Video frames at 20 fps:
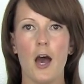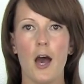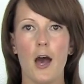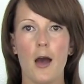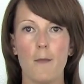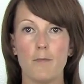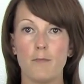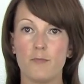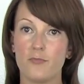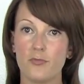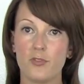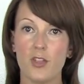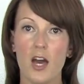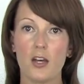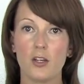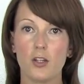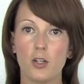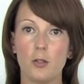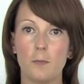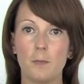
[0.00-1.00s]

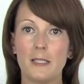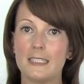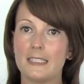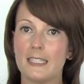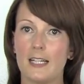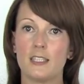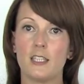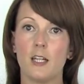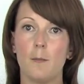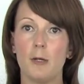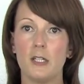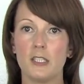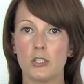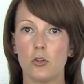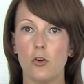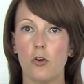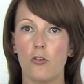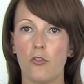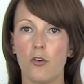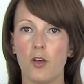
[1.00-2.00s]
that could be set up as
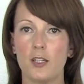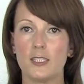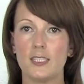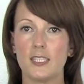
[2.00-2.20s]
an offer